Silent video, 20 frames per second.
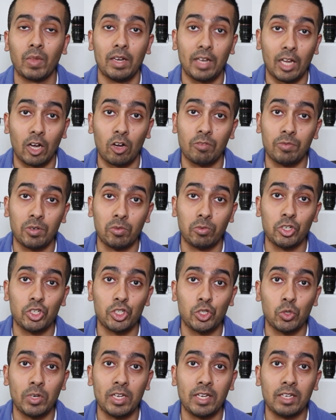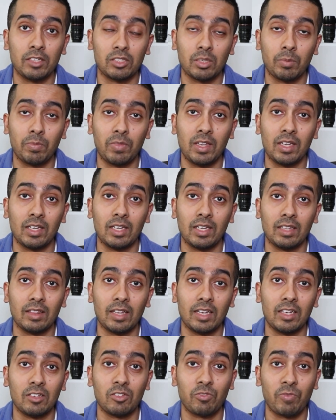Now, if you were shooting something
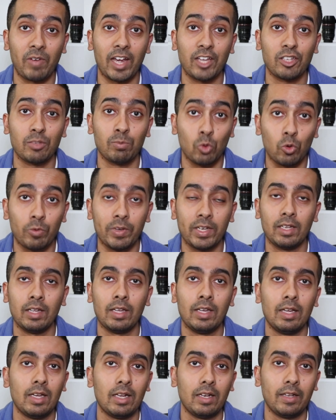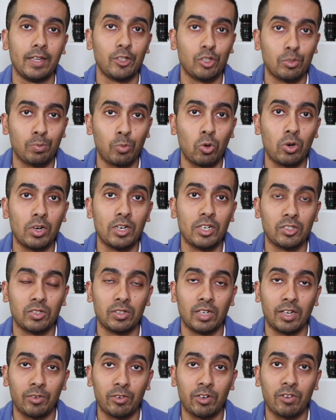that is fast moving, like sports
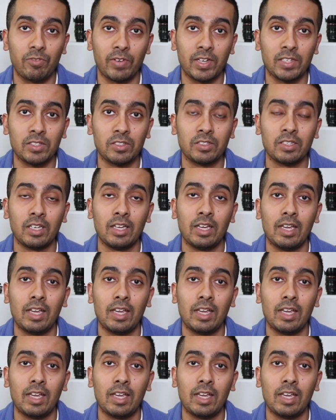and other events,